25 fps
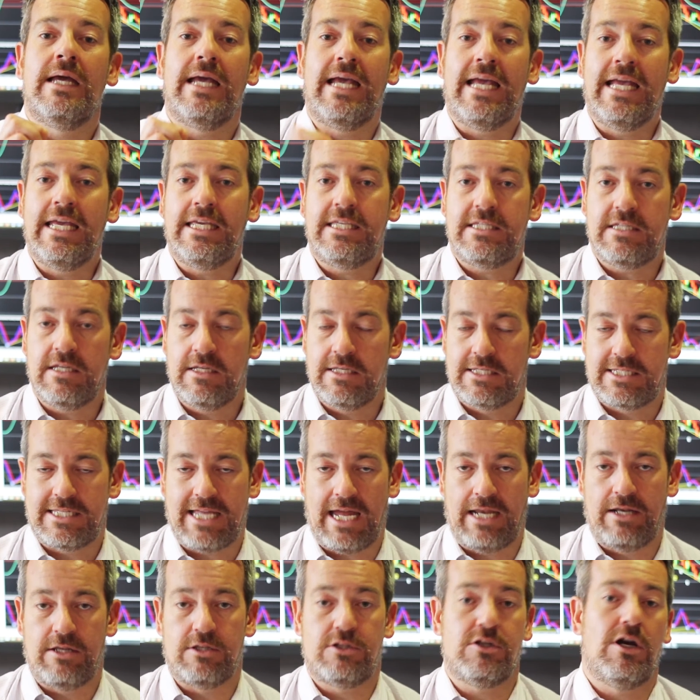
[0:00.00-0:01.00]
Eastern
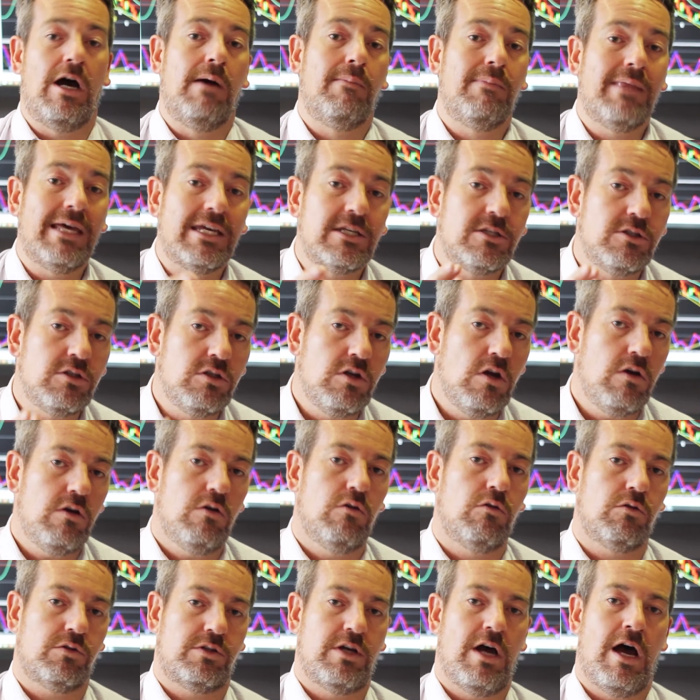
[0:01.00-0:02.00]
Standard Time. That's New
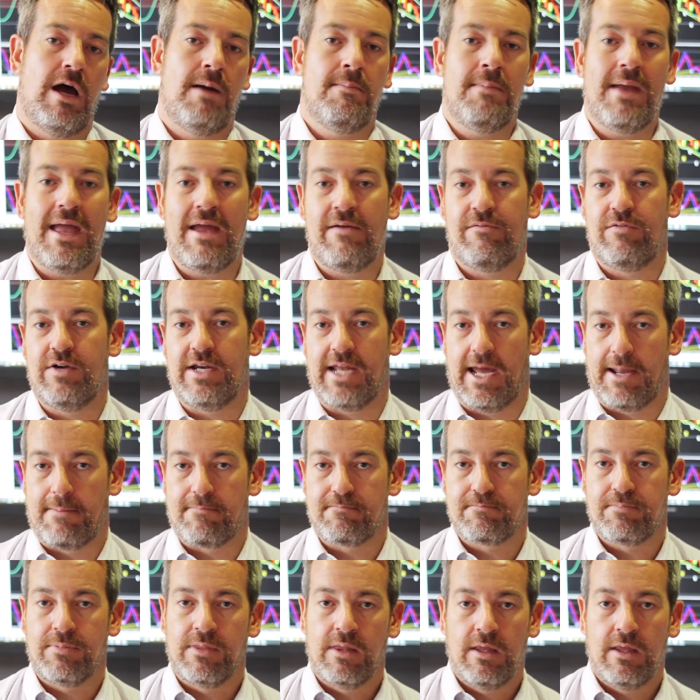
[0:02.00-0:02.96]
York time every day.